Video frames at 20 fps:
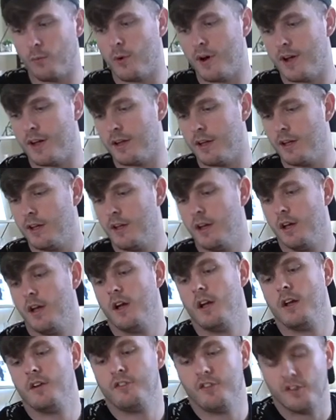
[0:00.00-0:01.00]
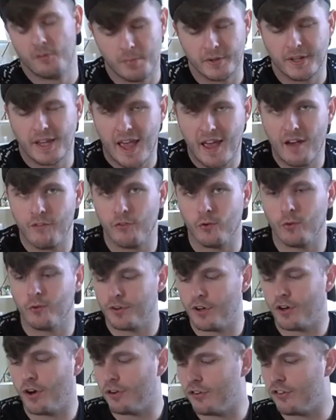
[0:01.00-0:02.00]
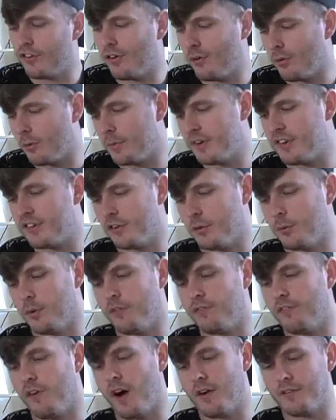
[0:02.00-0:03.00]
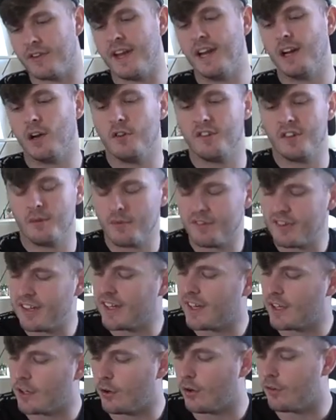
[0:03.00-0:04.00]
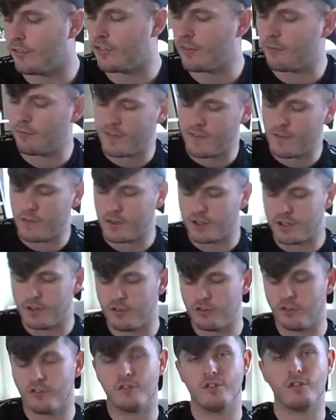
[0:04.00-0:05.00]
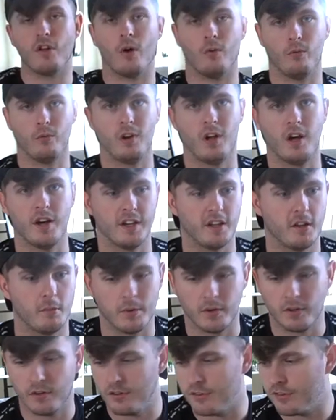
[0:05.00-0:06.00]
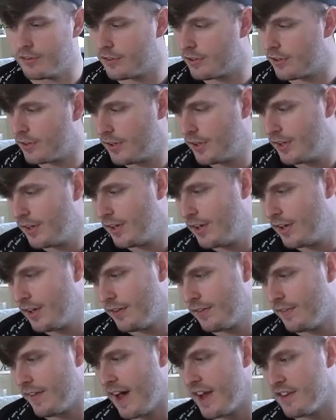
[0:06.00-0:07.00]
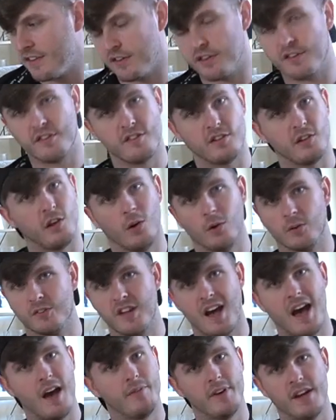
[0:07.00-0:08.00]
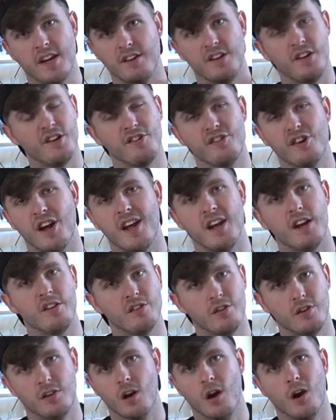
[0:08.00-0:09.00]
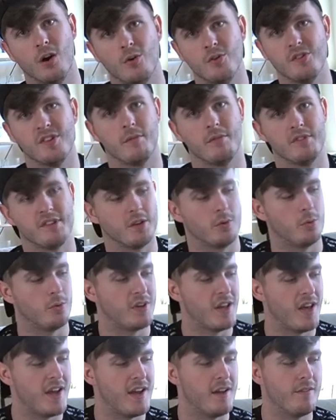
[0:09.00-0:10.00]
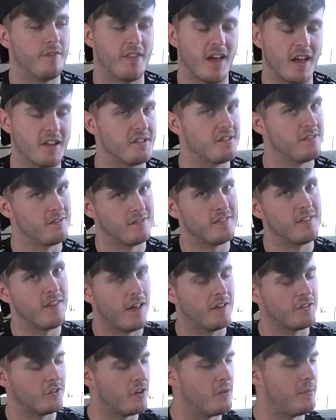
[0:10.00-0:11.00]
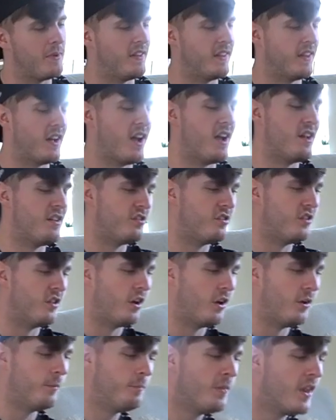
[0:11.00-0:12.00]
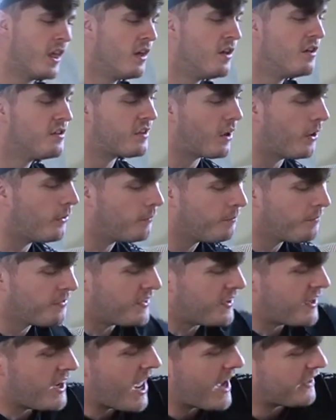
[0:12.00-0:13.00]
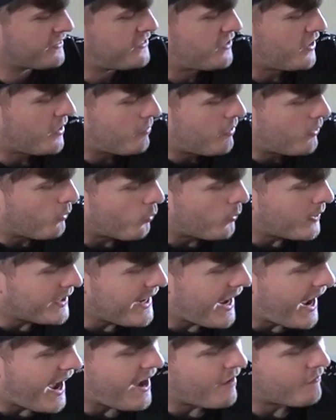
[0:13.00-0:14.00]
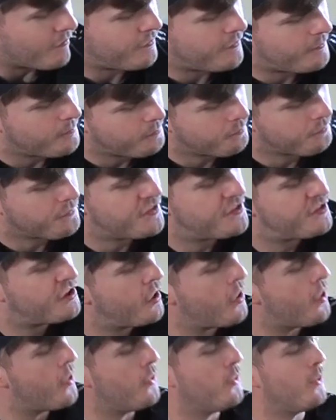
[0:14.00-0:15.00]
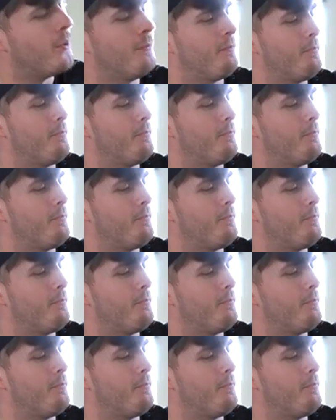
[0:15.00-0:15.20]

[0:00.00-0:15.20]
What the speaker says: way, just be careful, you know, because you don't want to be stuck with 5 kilos in particular of something that you just don't like, because that is a slog to have it in your shakes and your oats every single day if that's gonna be the case, you know? So, next up, we have two